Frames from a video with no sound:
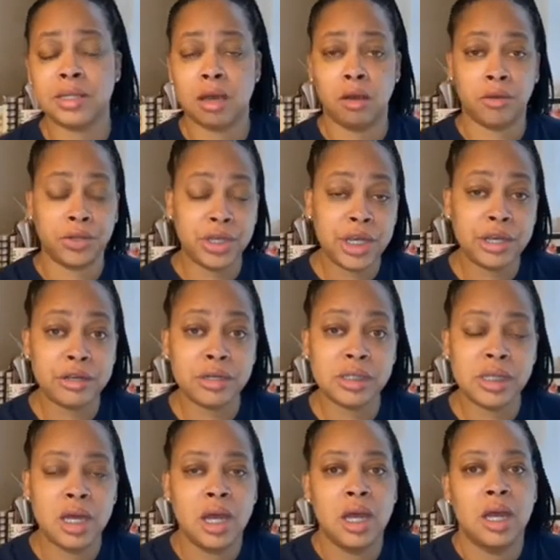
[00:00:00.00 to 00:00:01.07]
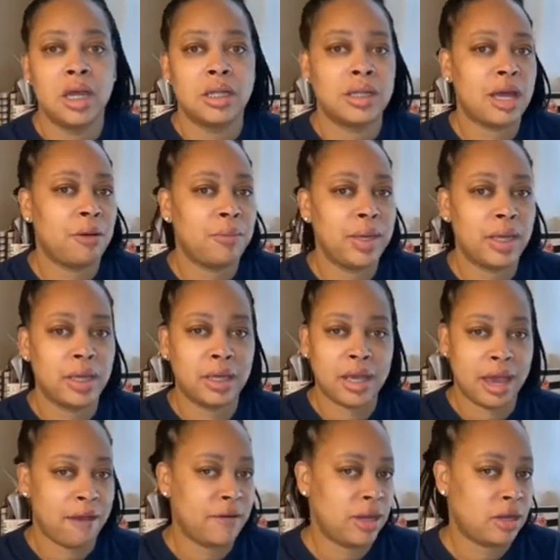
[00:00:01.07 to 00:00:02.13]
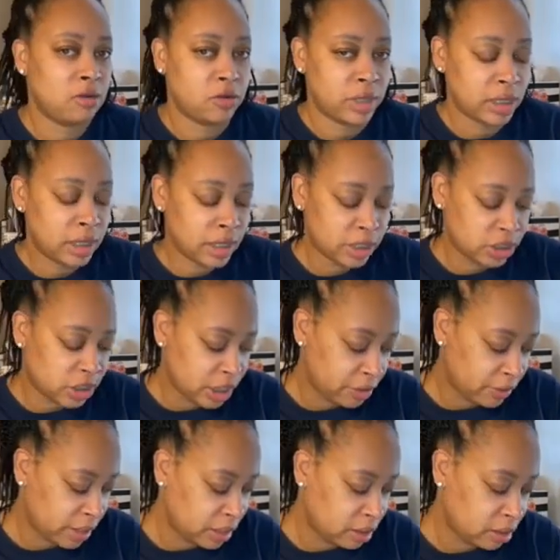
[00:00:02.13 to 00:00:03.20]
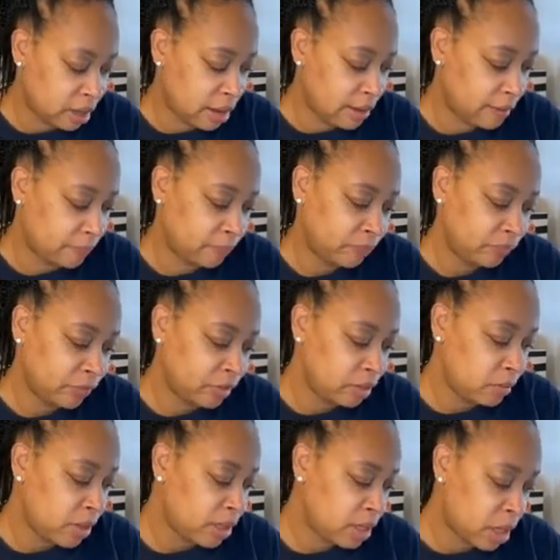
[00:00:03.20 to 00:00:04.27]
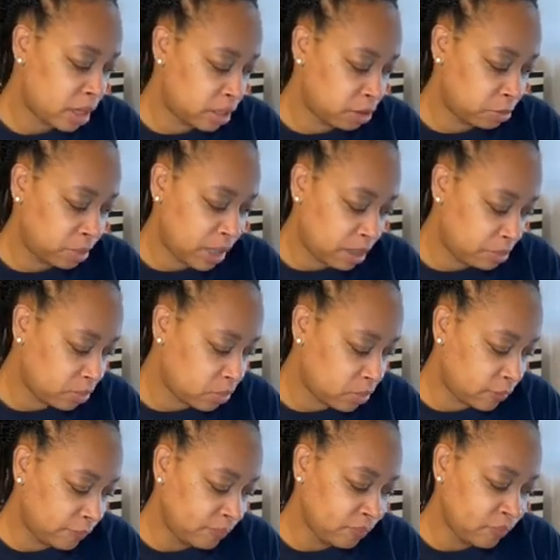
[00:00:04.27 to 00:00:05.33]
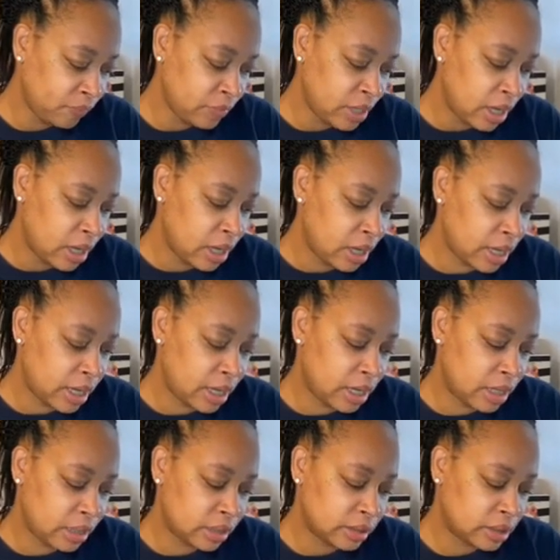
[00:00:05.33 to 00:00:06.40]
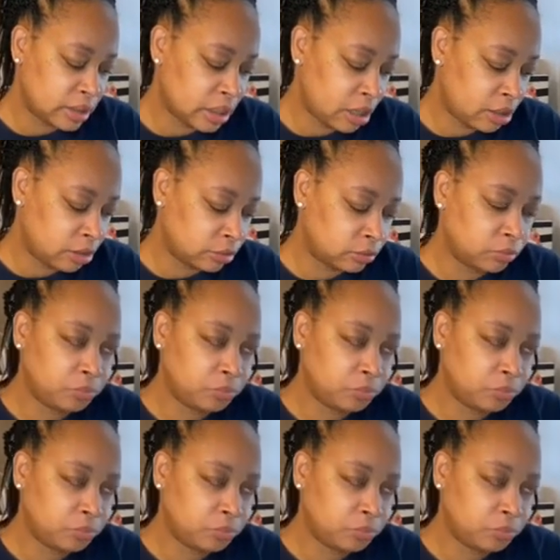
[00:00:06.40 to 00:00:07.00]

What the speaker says: our years, that we can carry it on and share it with other people. And so